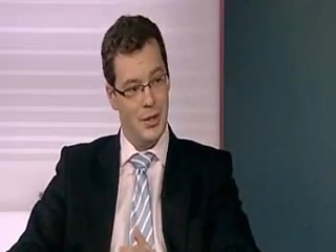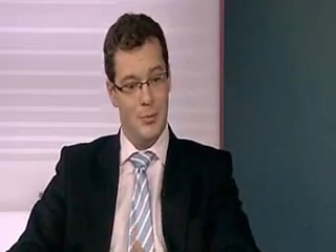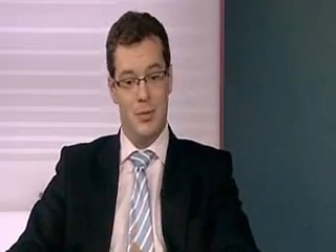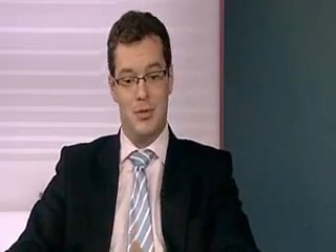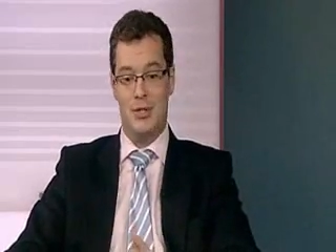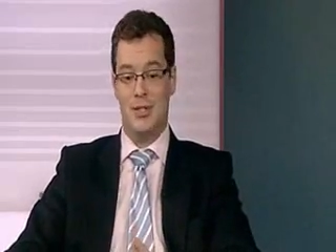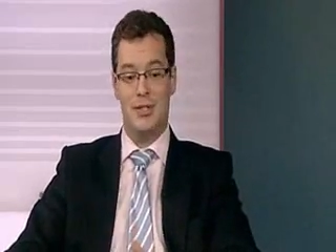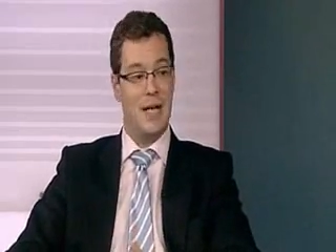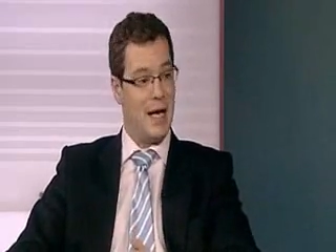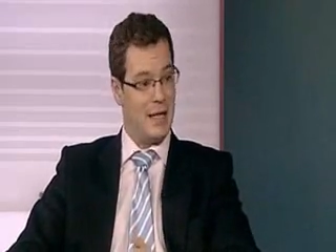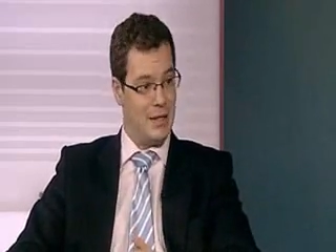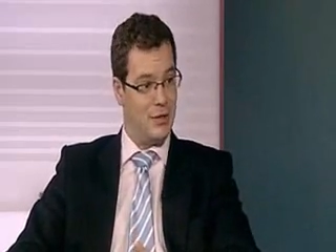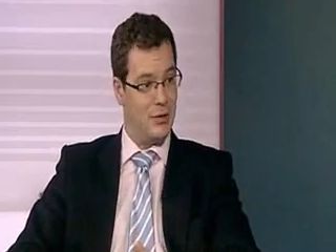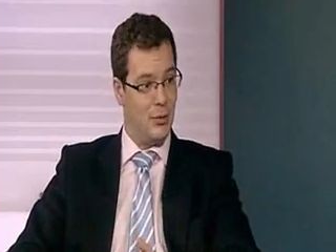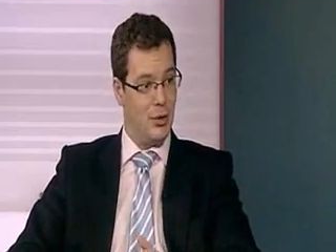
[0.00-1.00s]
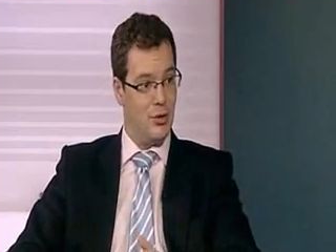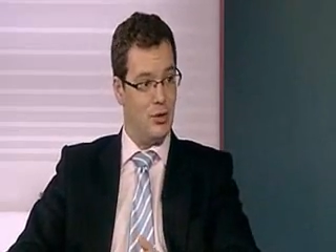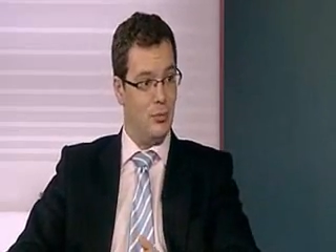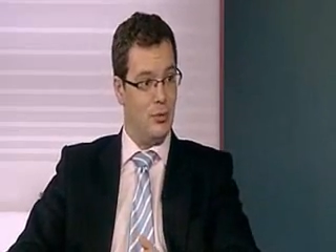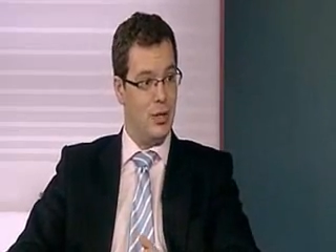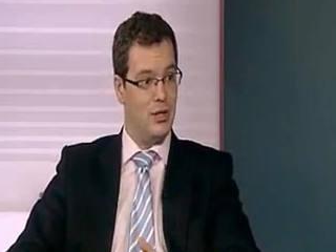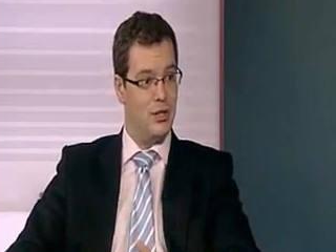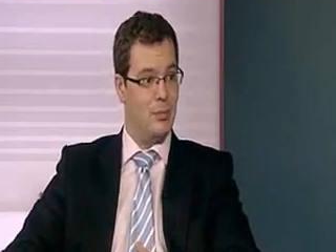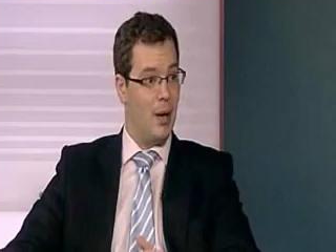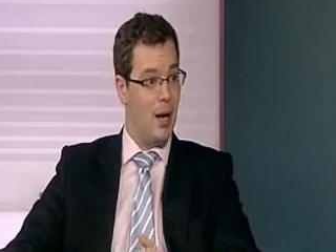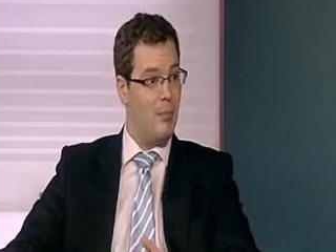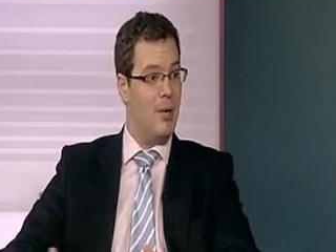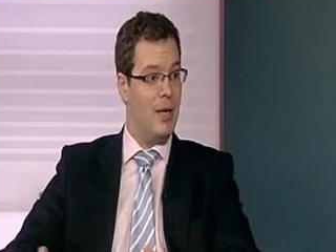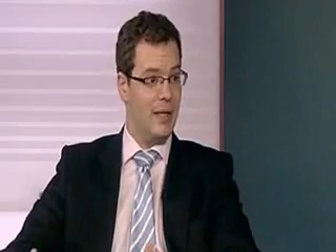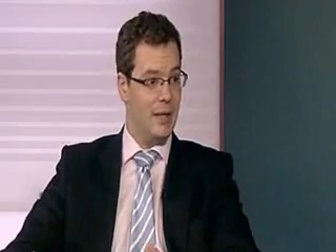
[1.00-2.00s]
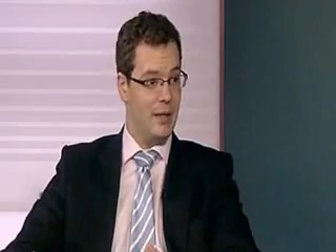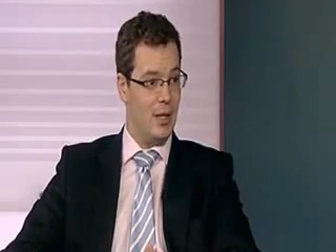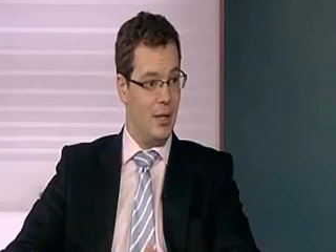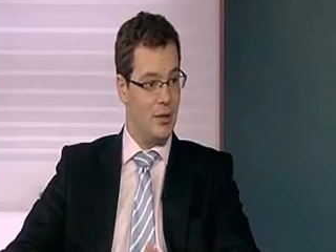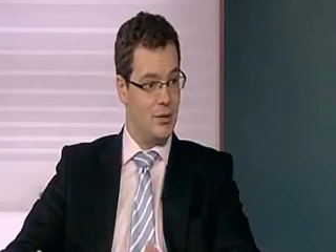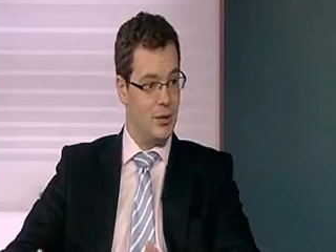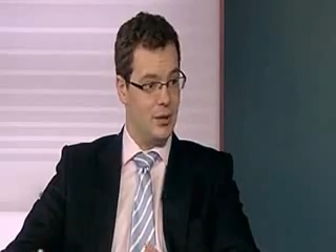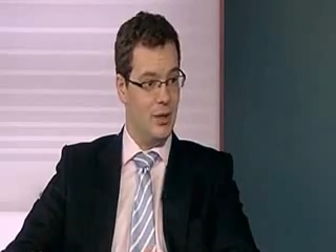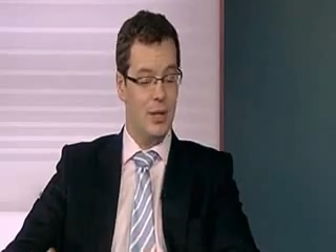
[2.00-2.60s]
Which is exactly the question we as the public get asked.